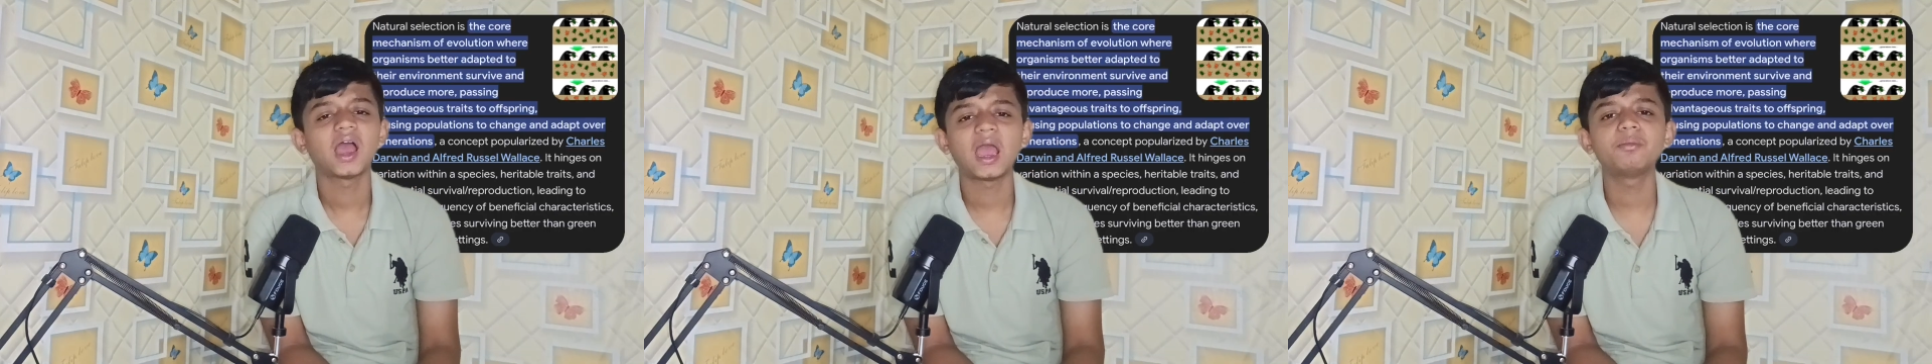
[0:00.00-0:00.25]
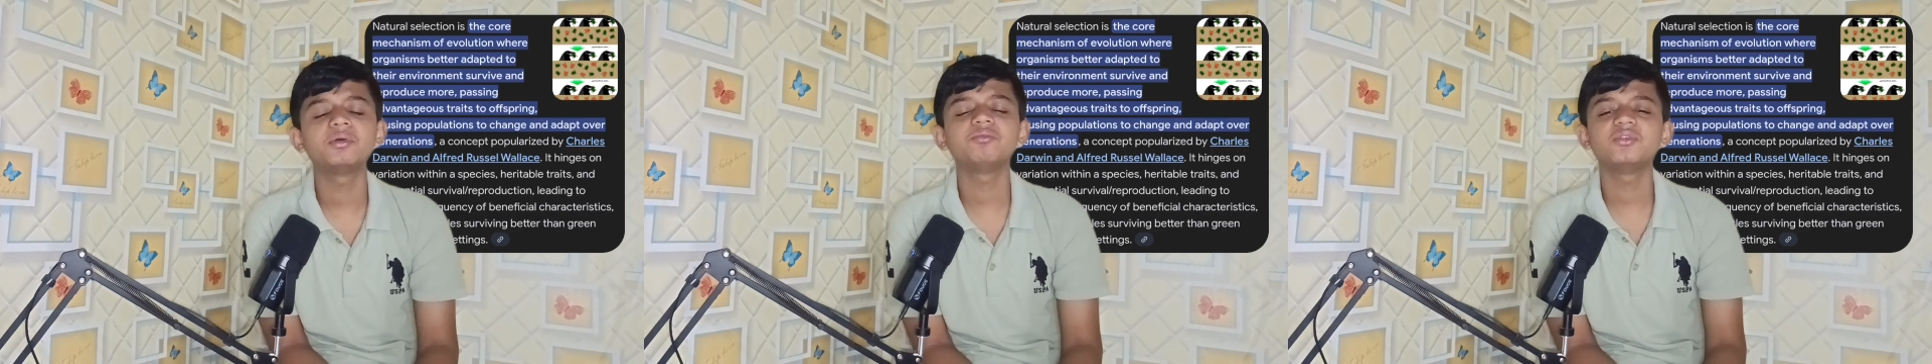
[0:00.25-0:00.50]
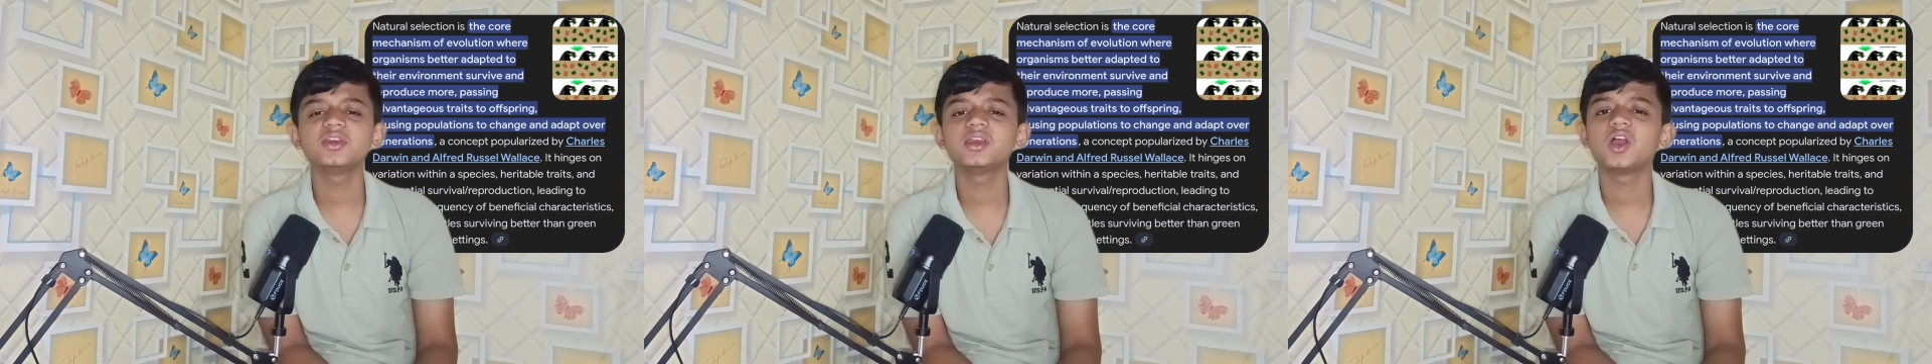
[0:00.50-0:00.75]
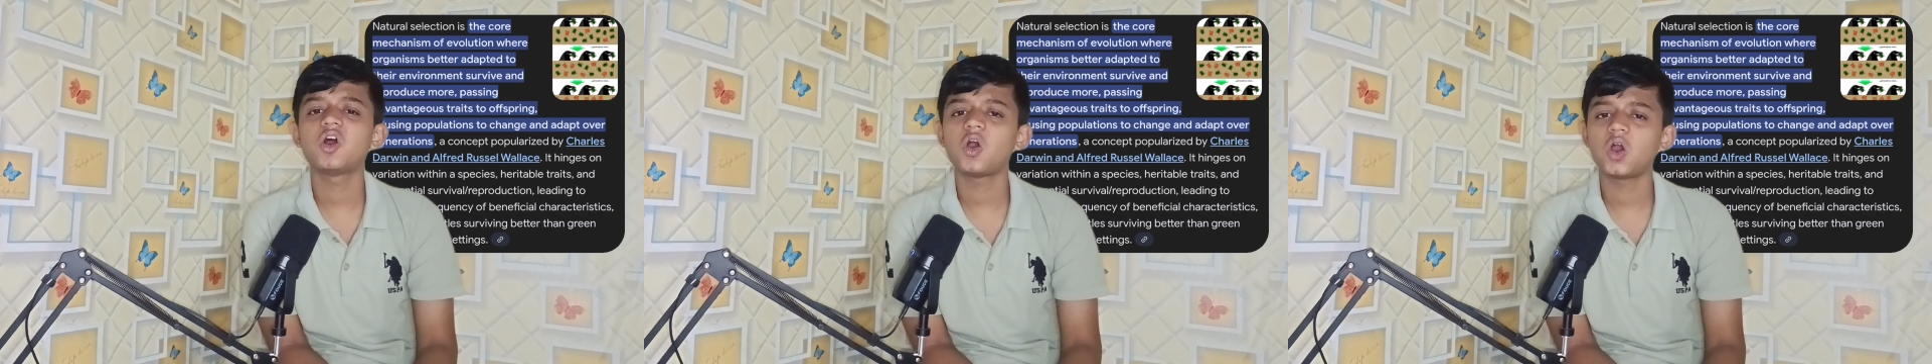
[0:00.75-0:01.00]
I mean,
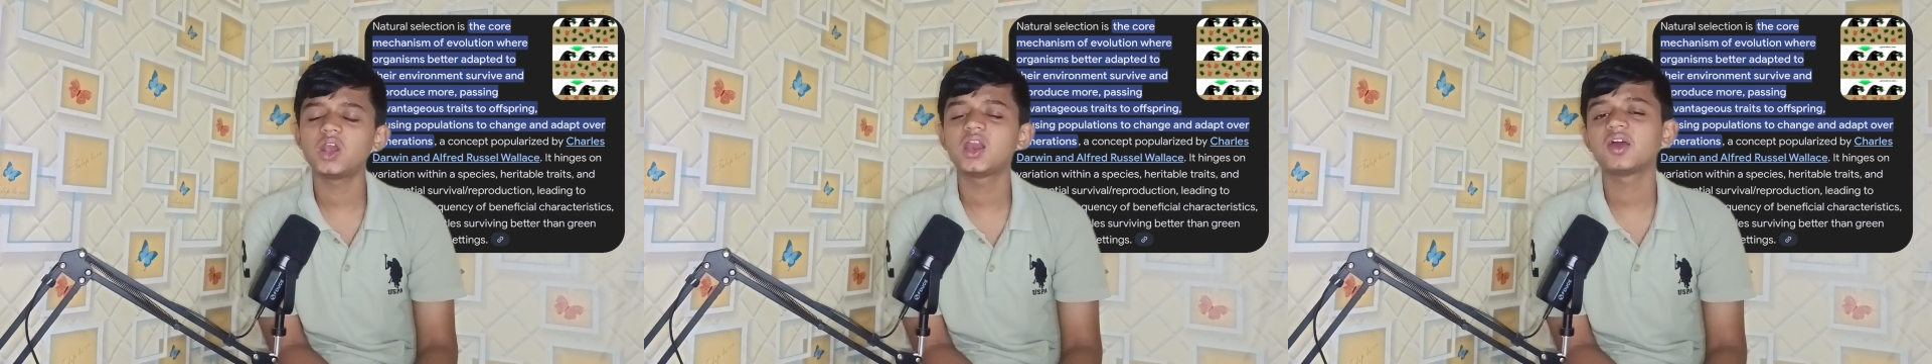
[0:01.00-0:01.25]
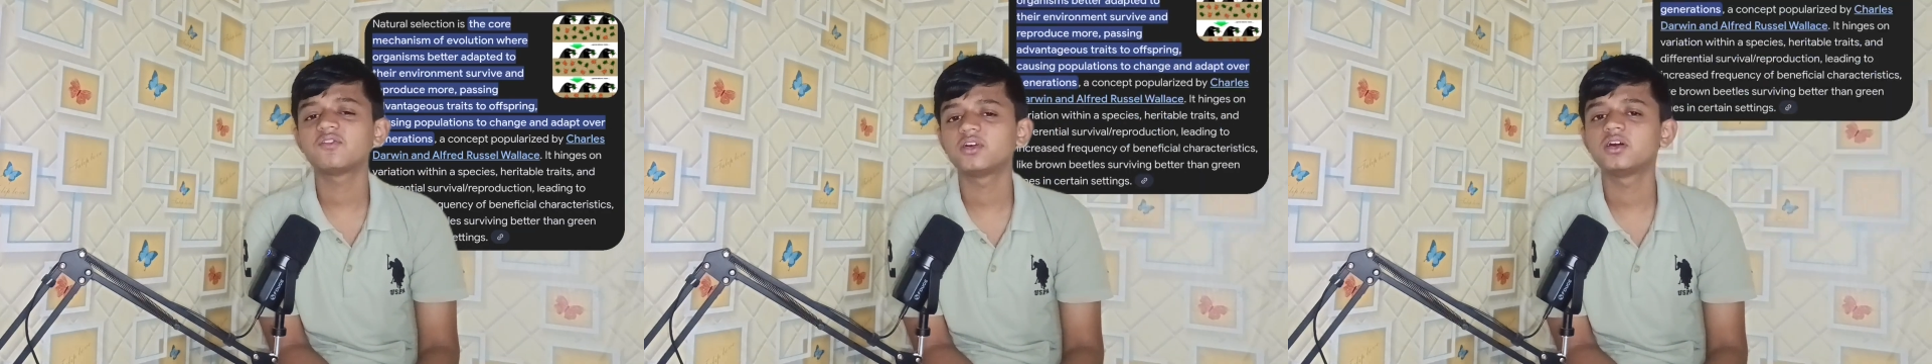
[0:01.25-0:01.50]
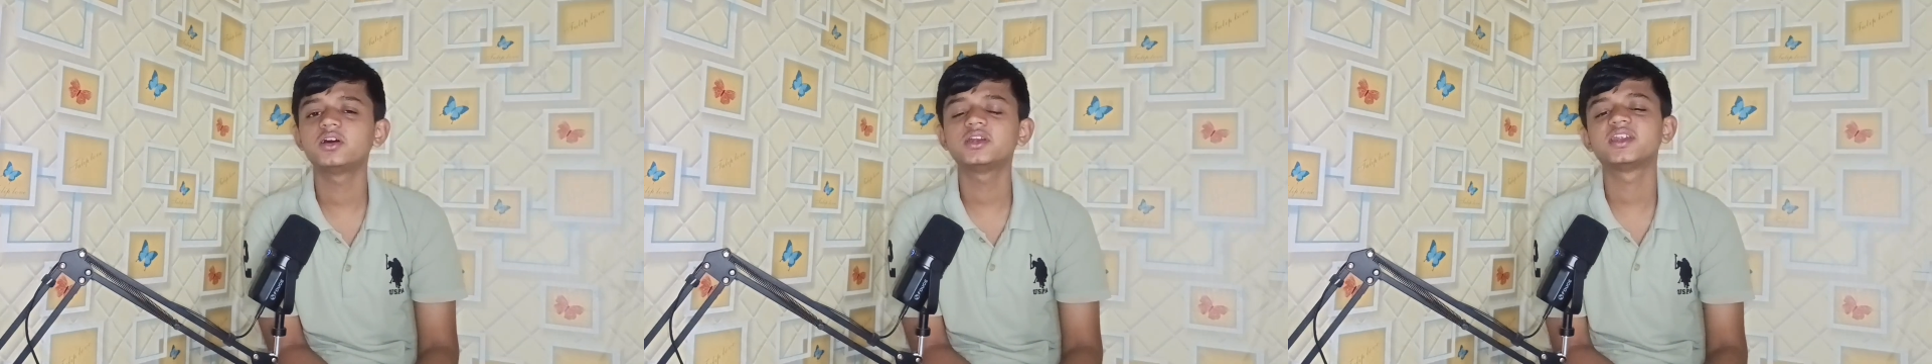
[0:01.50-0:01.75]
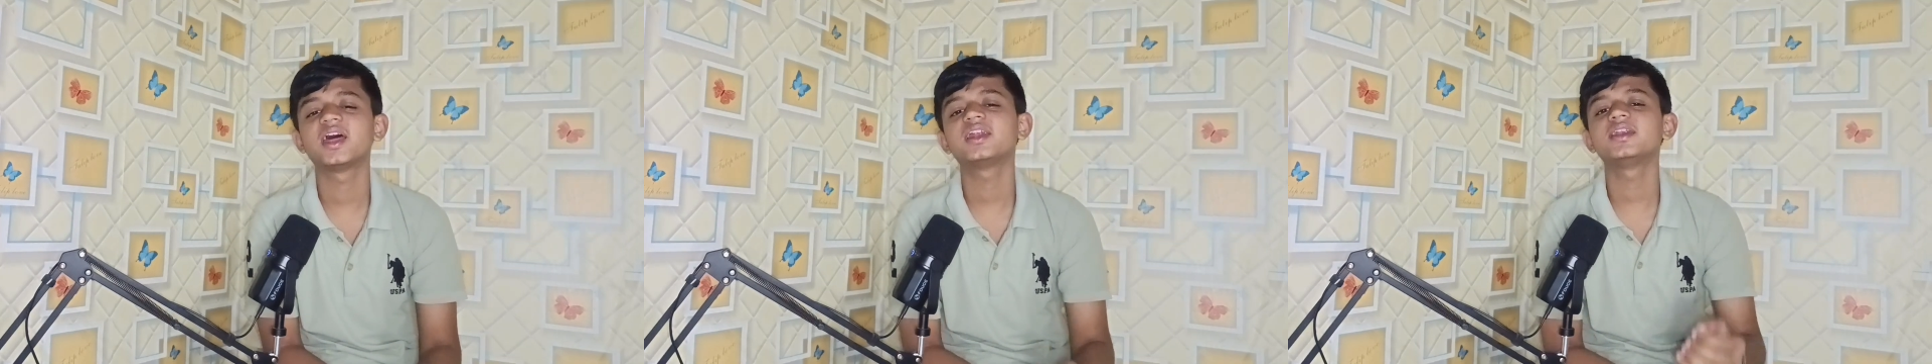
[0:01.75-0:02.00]
we all have
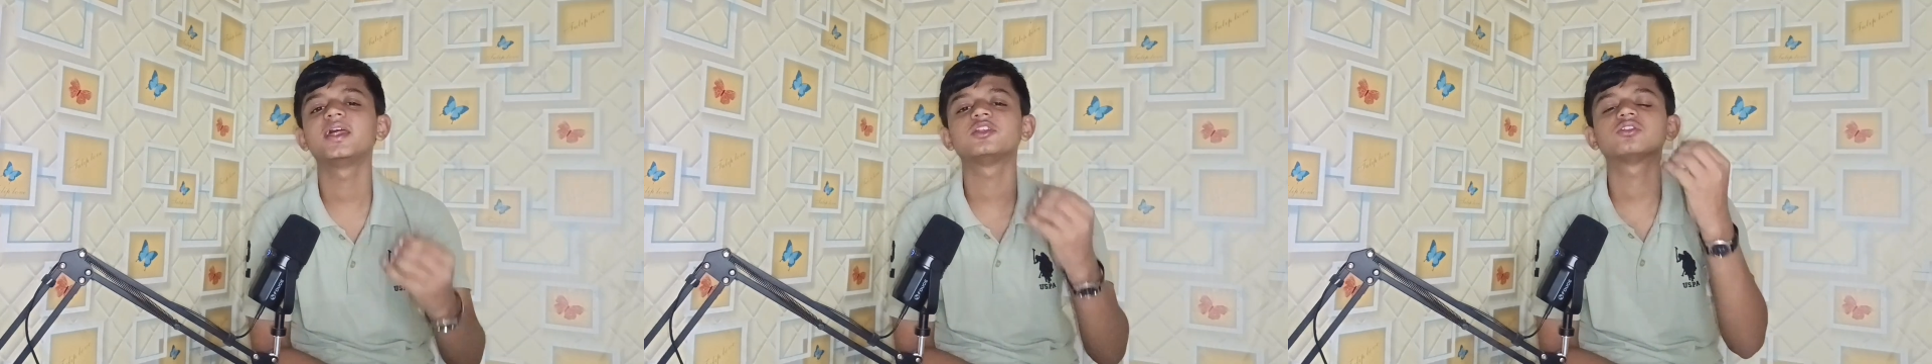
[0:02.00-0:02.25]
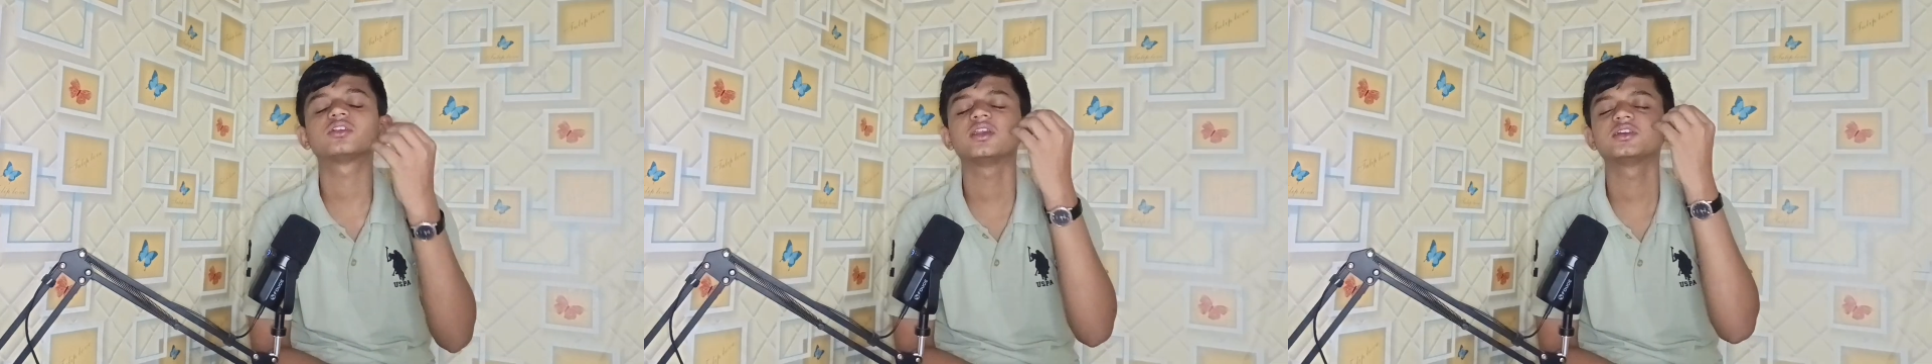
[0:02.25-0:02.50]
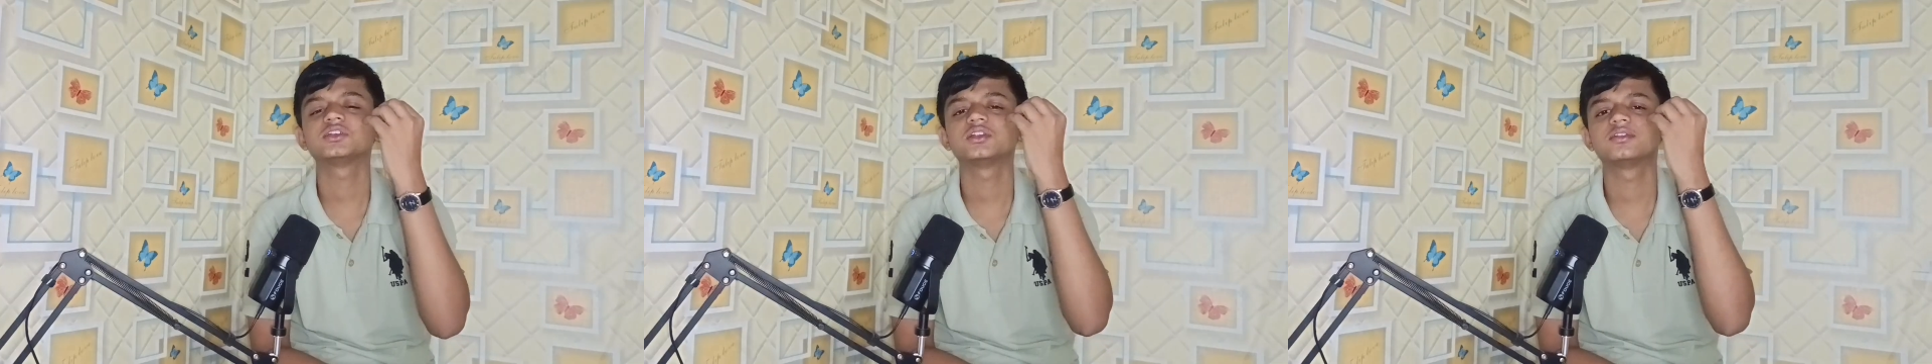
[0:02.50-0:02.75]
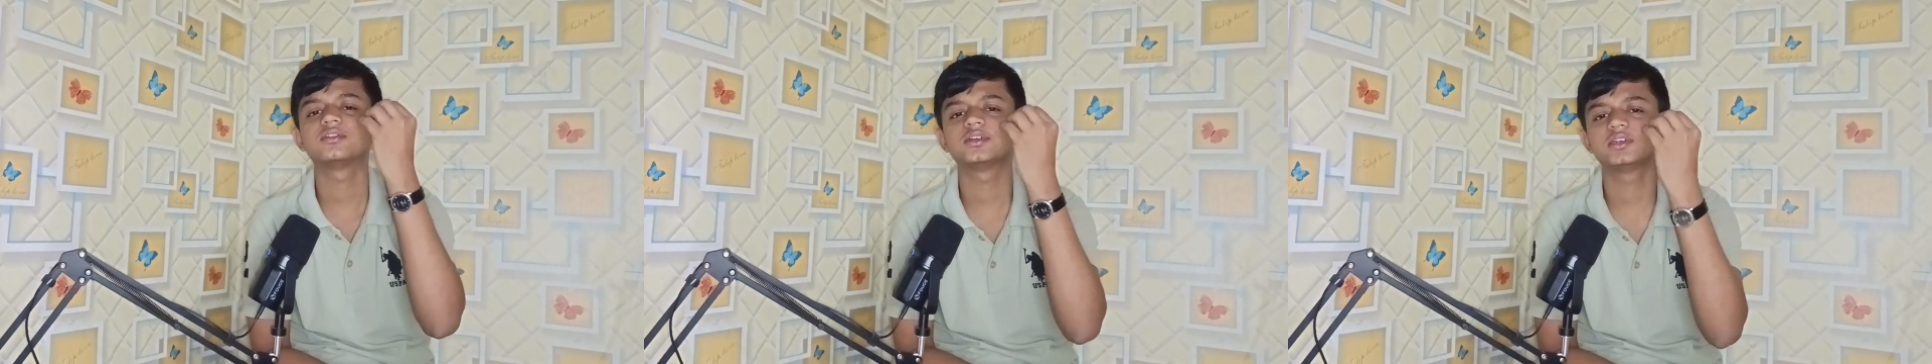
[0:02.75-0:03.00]
heard that natural
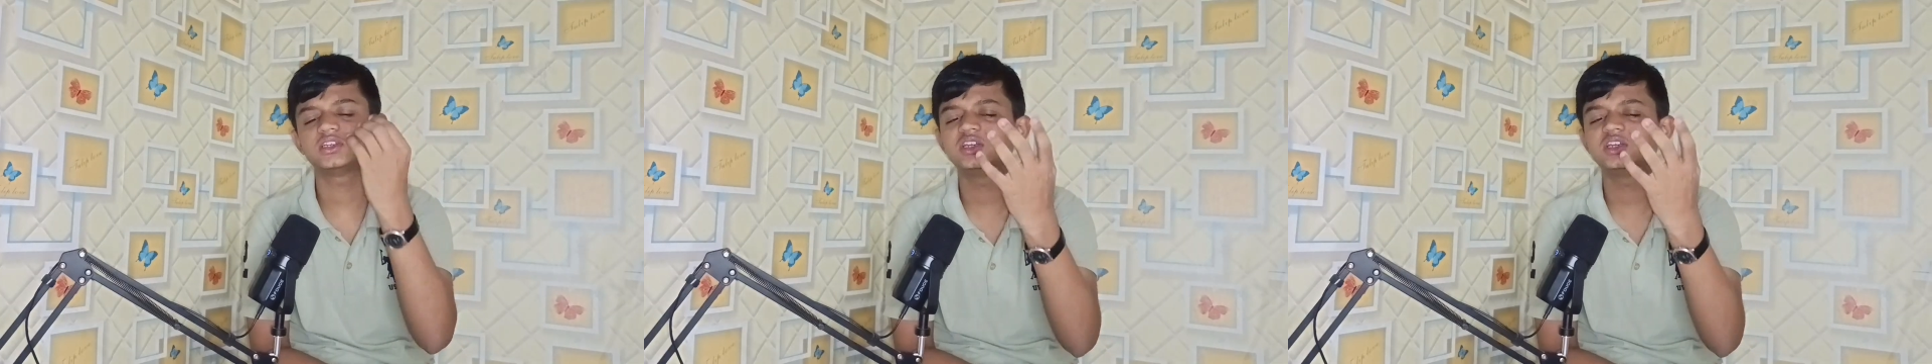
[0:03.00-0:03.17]
selection is the